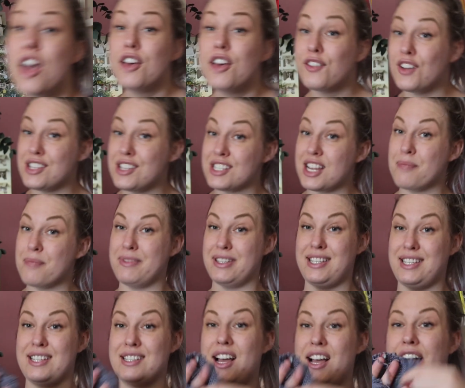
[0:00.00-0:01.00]
First up,
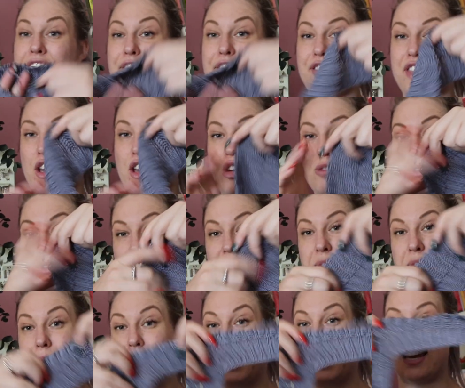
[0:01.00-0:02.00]
this is kind of the
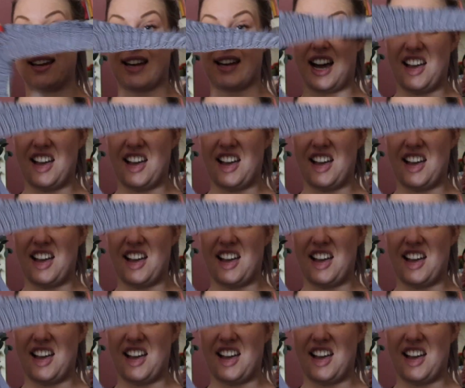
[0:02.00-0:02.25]
almost blank.